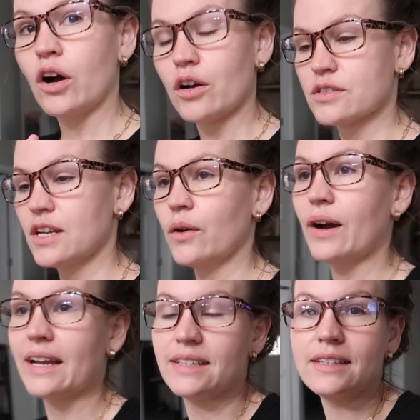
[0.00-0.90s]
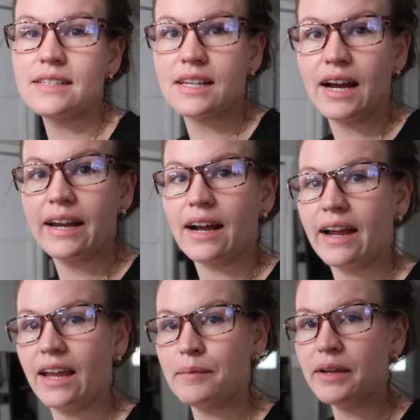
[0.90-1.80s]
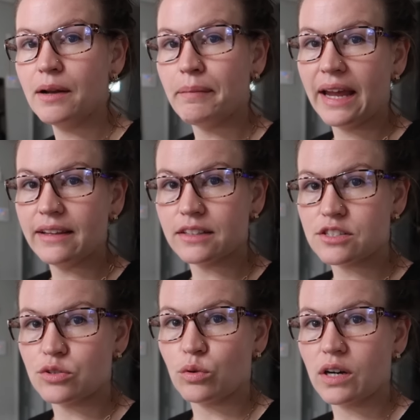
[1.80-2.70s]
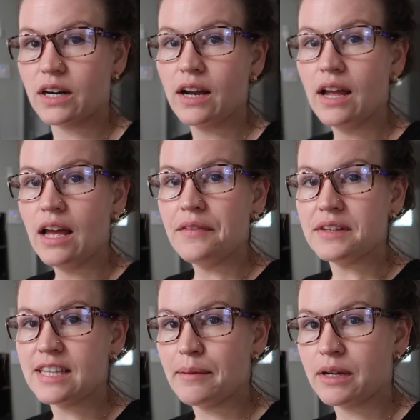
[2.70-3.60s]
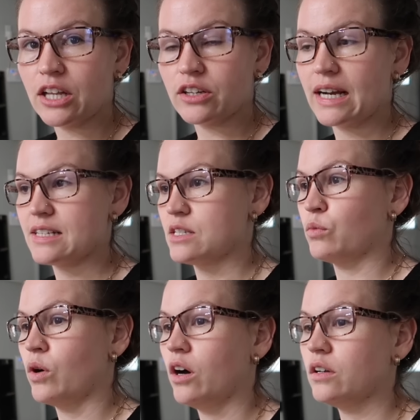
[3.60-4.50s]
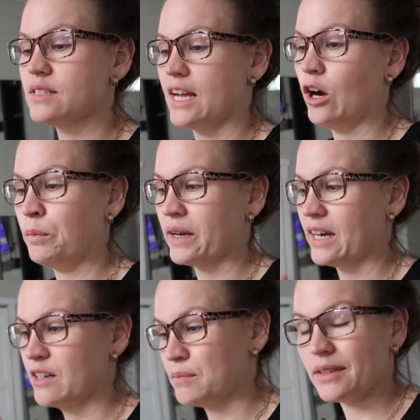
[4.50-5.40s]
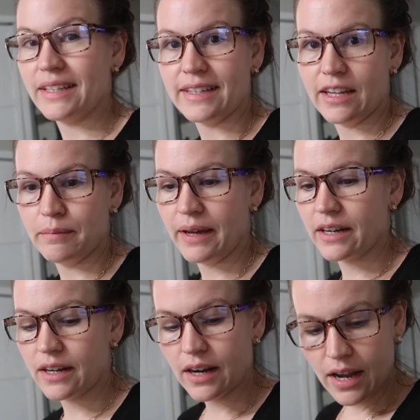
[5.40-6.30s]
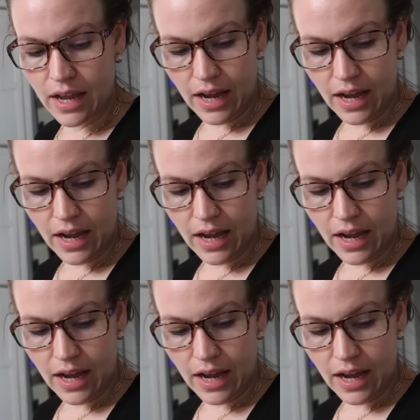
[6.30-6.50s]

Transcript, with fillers: Also, I did decide I am gonna paint this door the same color as the wall to help it kind of blend in better.